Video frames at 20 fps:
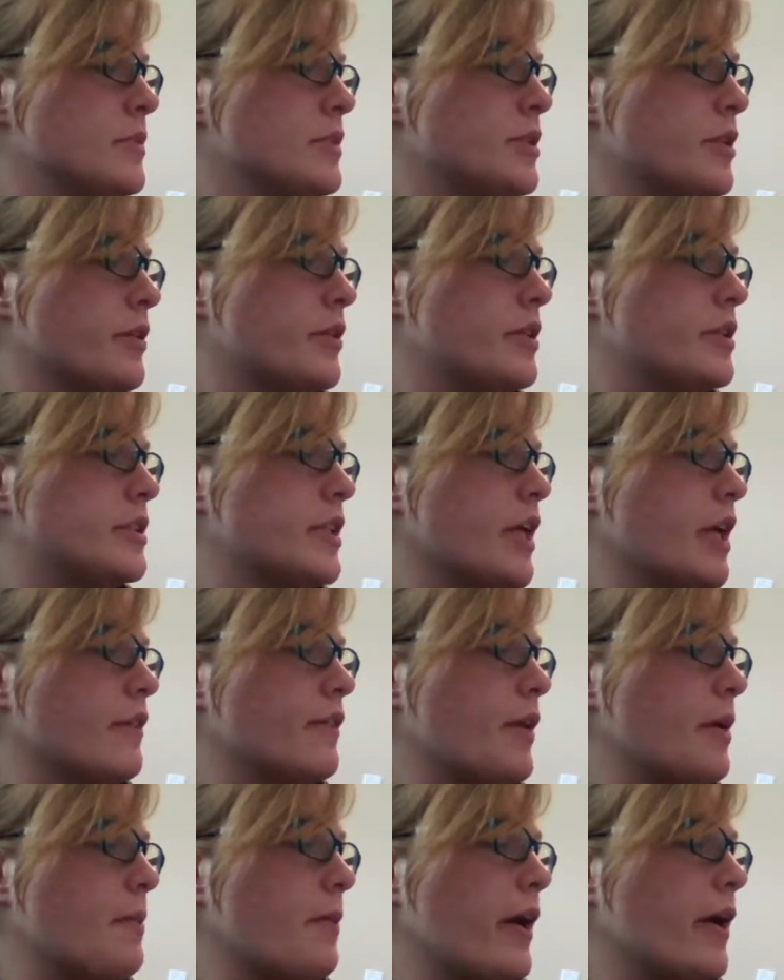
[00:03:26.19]
So to
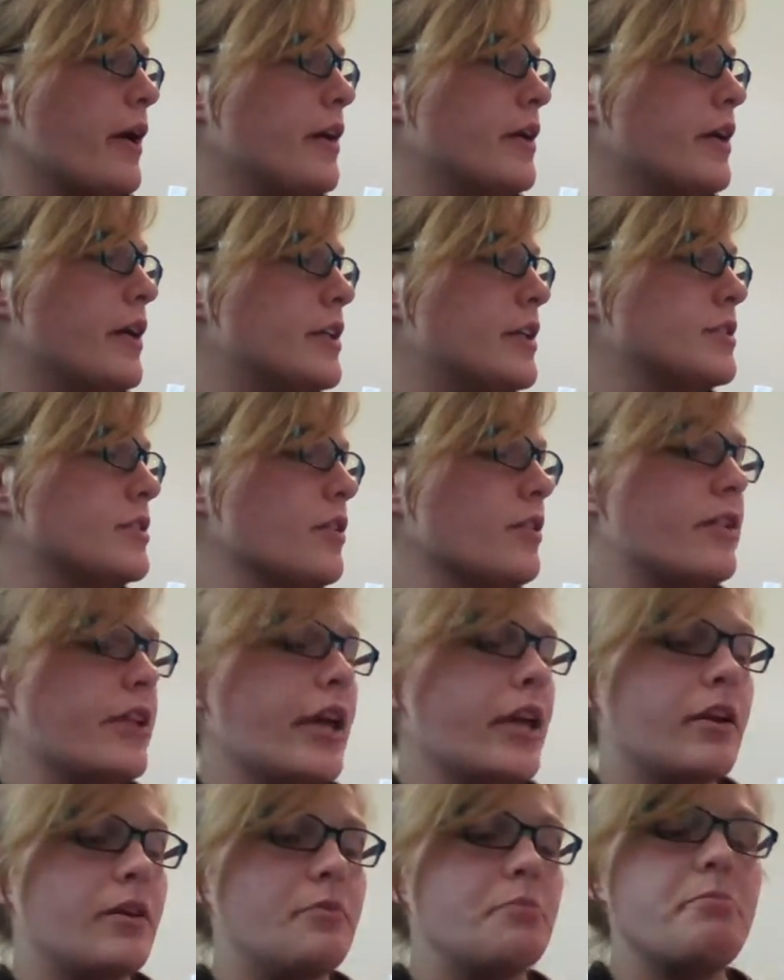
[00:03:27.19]
identify by. And so they
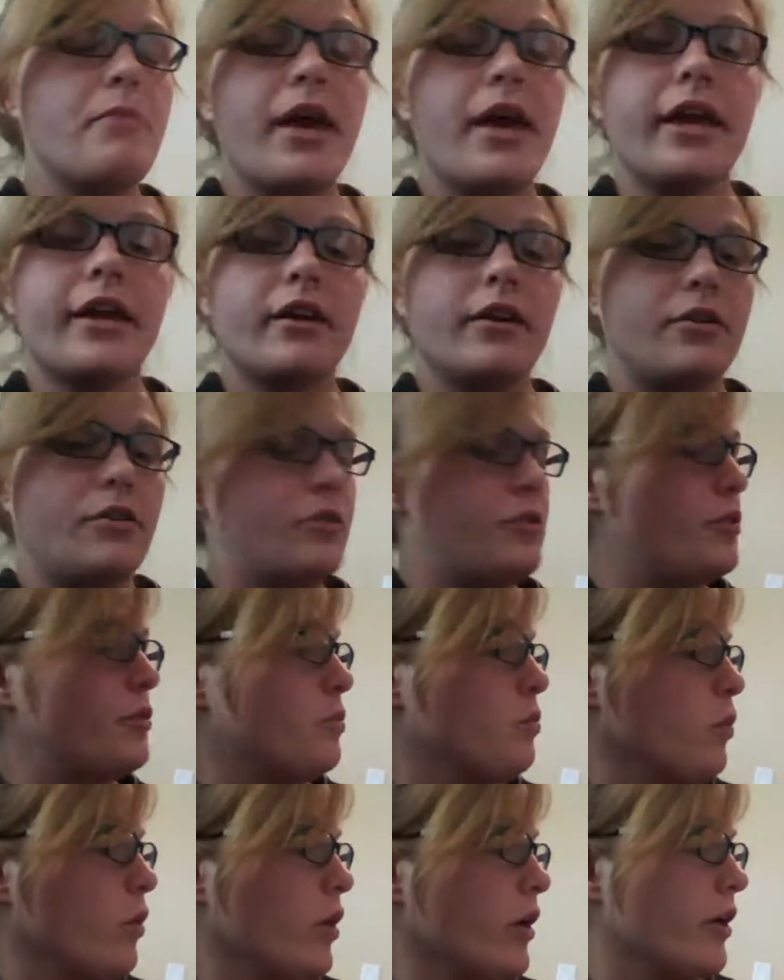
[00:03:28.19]
could make a new
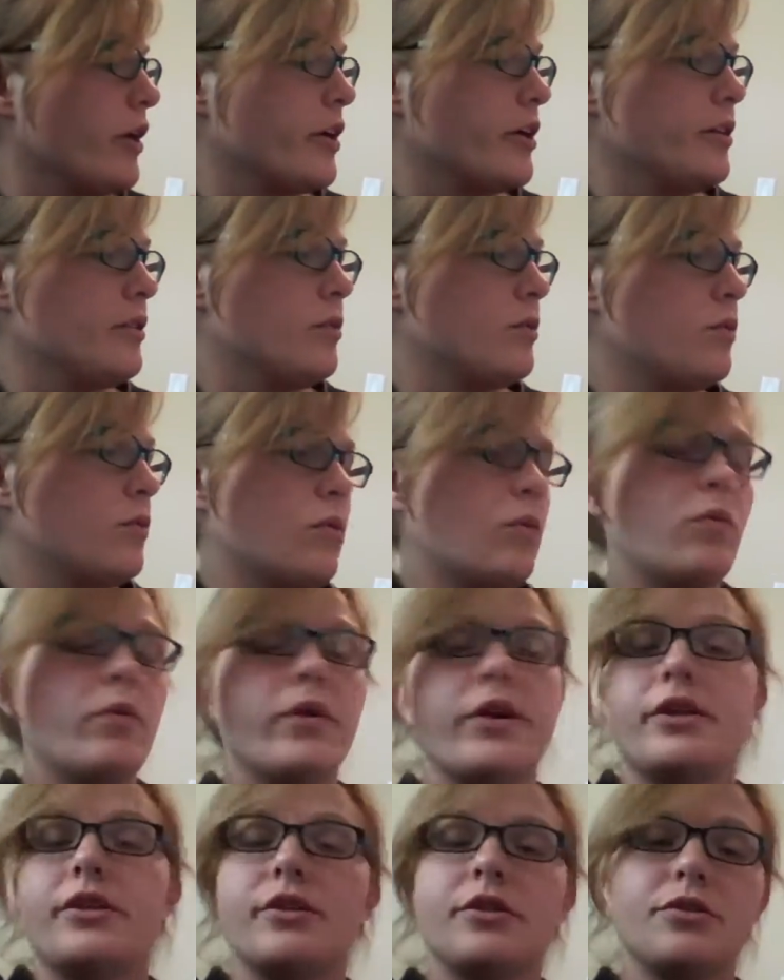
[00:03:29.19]
word
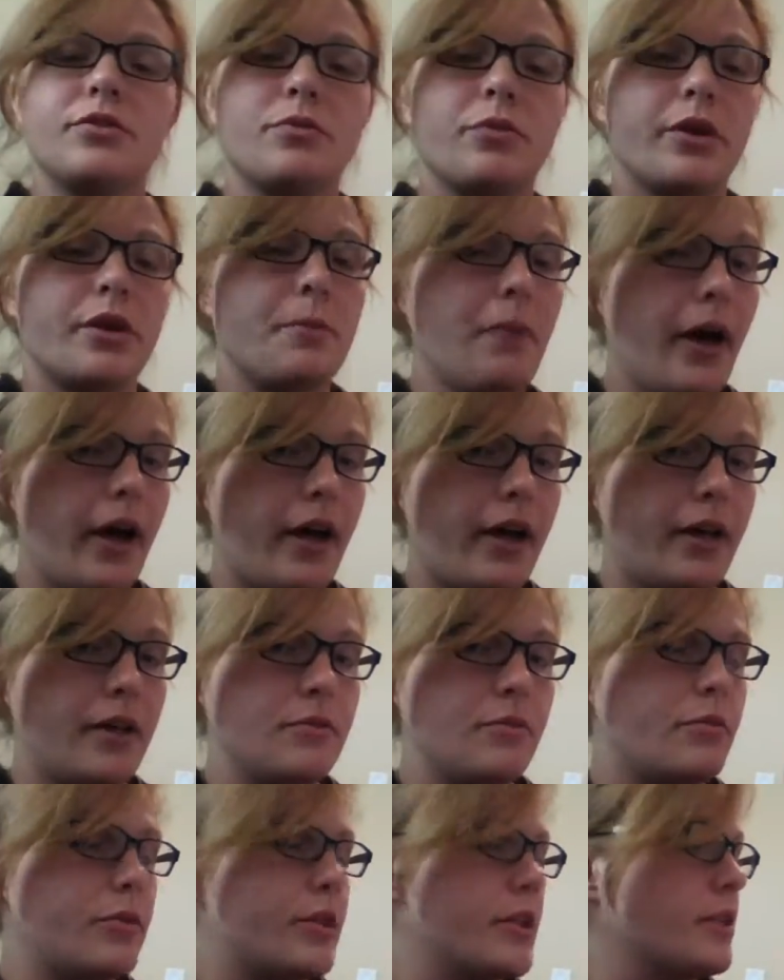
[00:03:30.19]
with this word by,
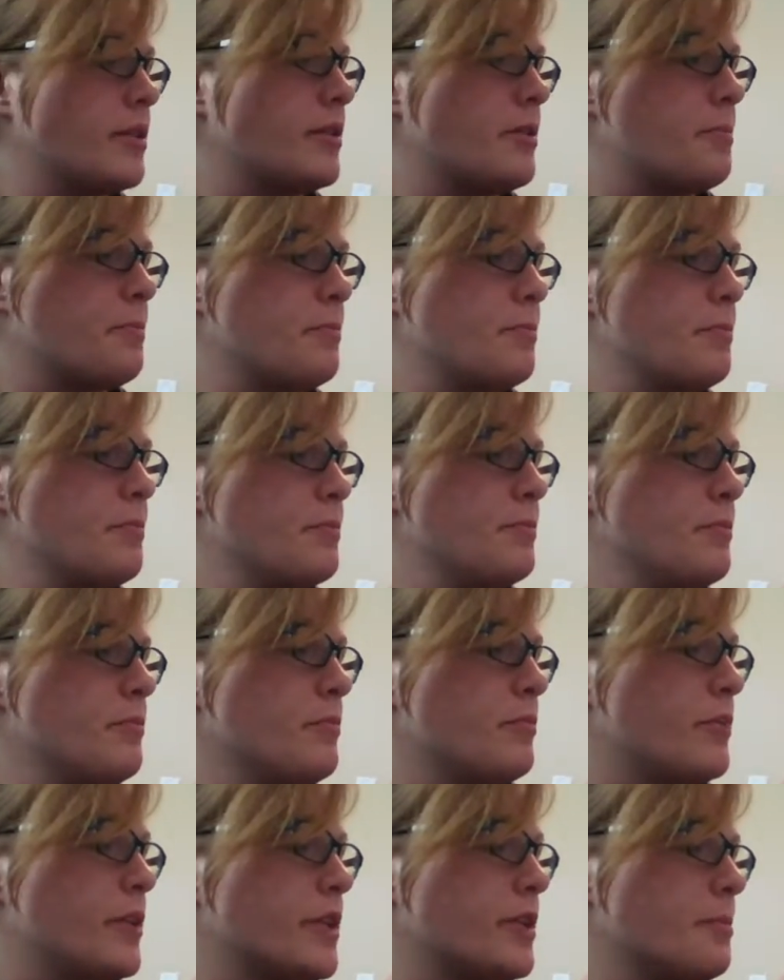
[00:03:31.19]
with
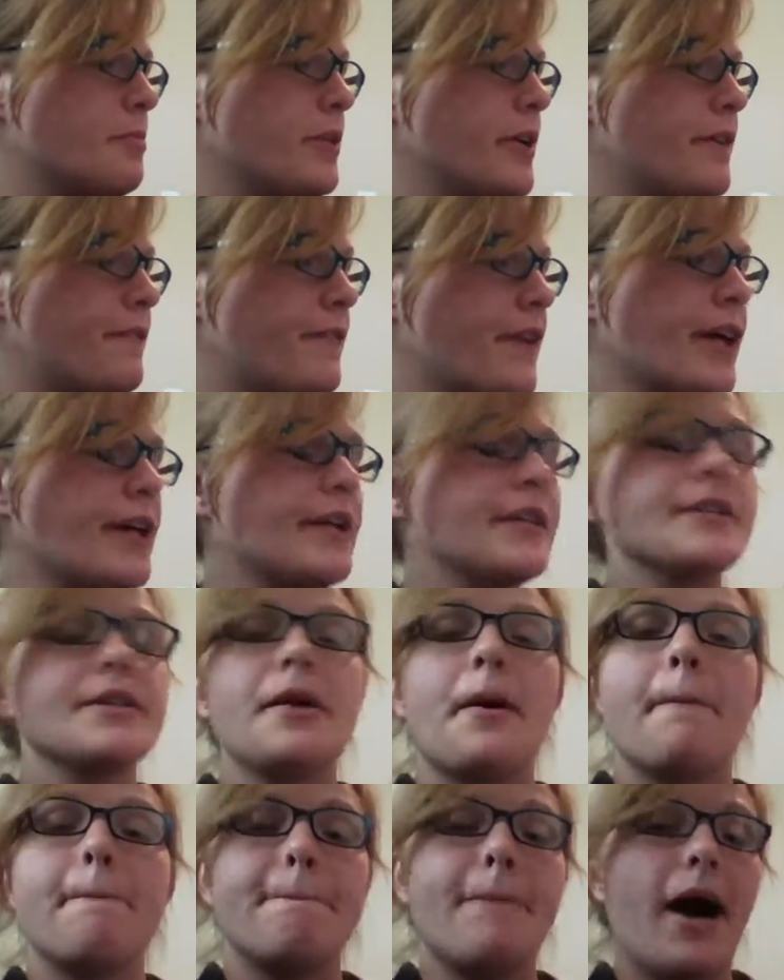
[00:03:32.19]
the prefix
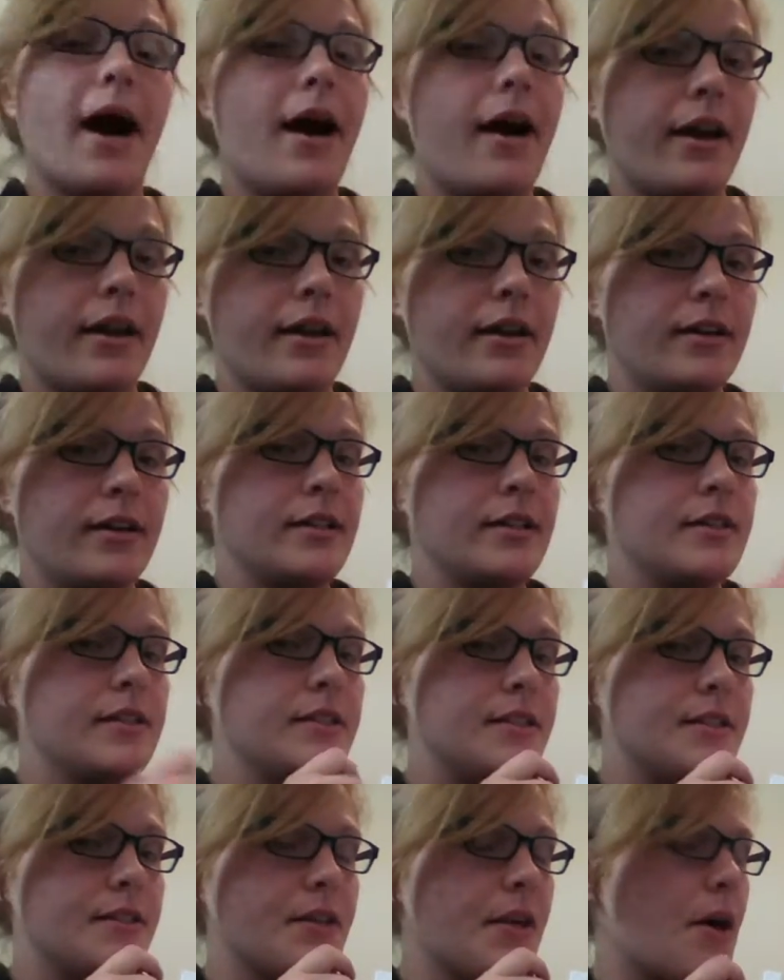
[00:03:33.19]
by.
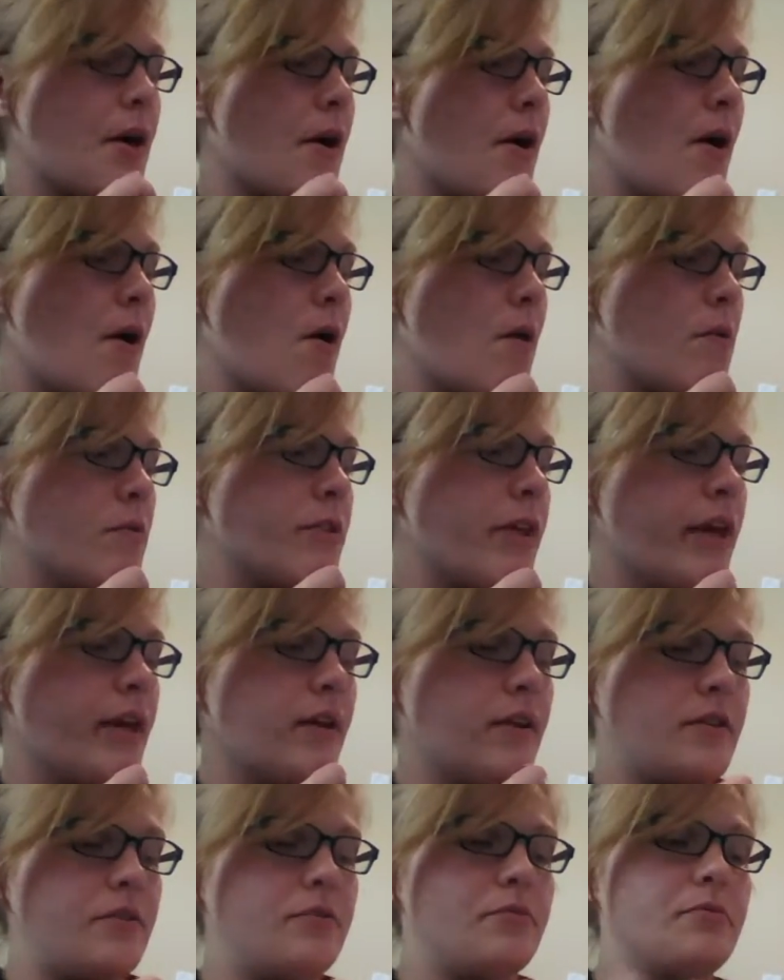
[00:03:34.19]
So they
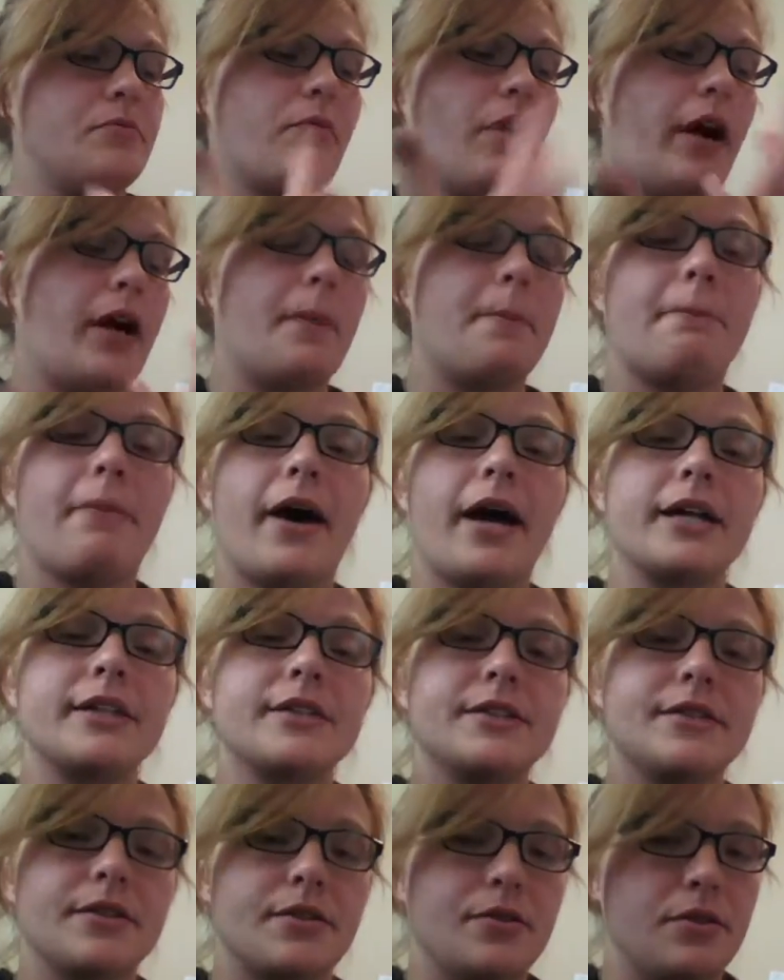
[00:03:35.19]
could write
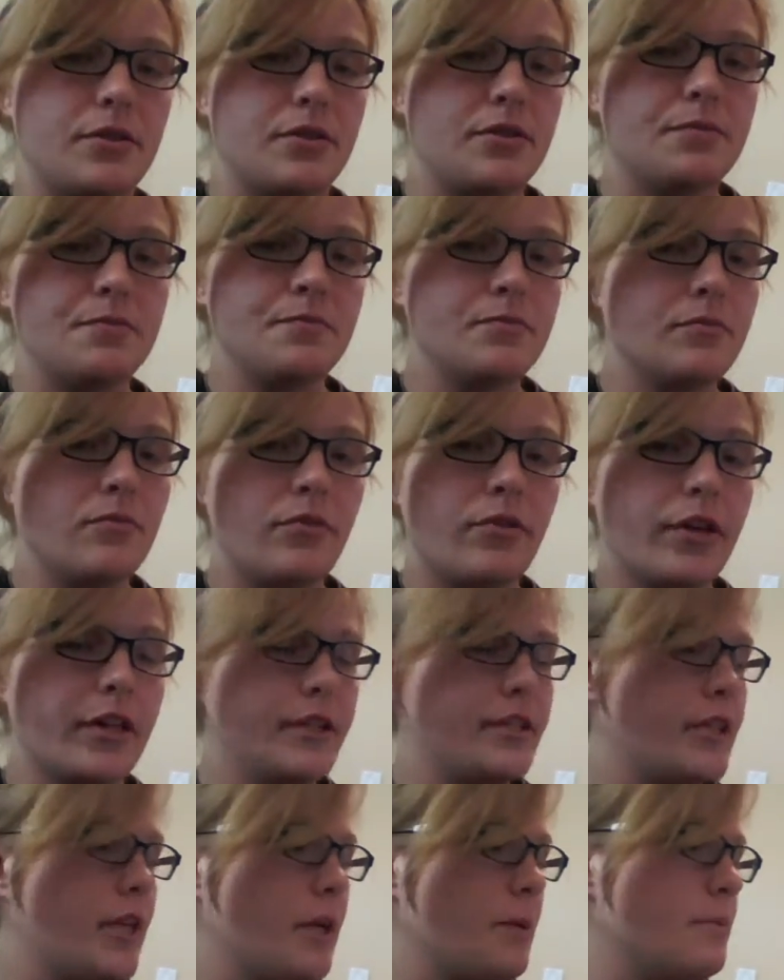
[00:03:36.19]
bicycle, for
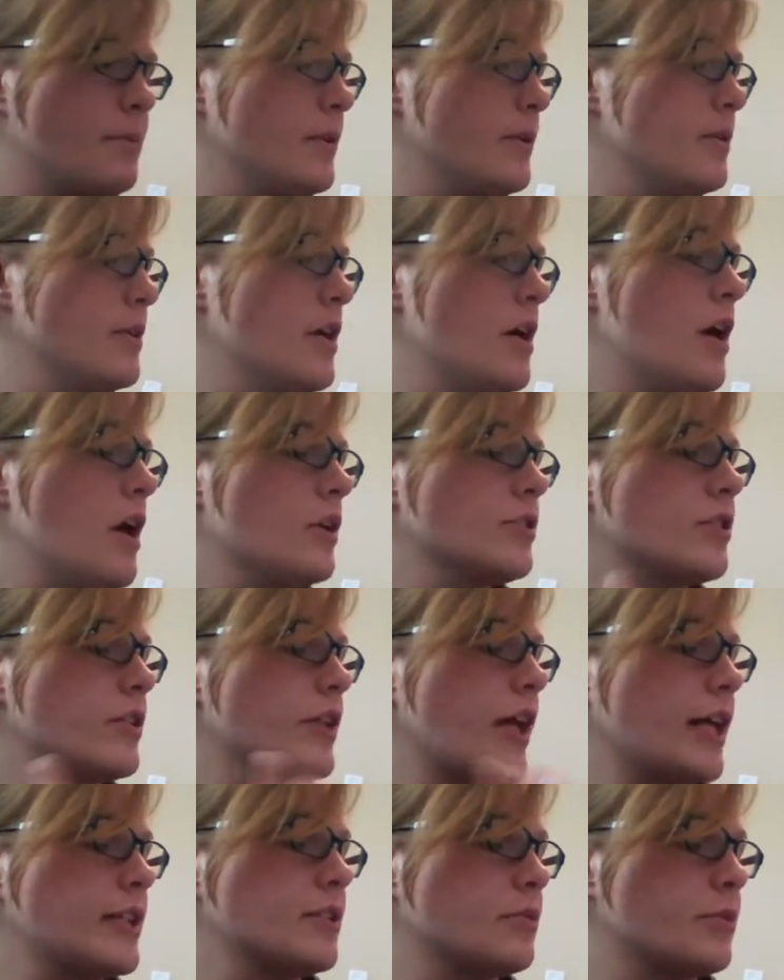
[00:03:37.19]
example. So
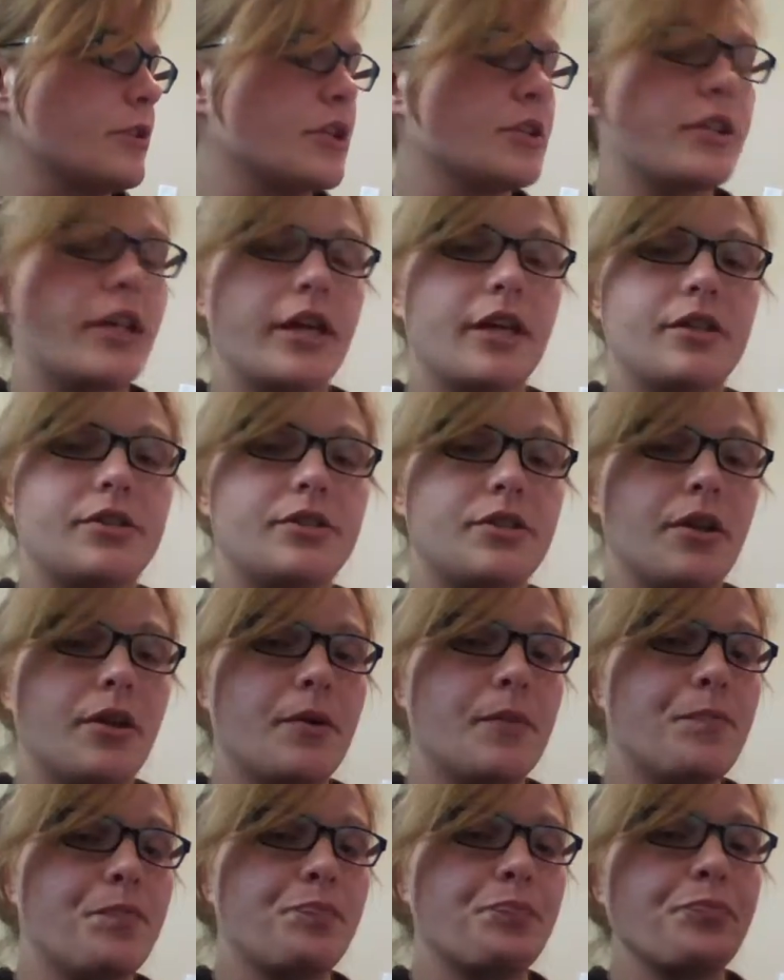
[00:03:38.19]
that's a word they could do.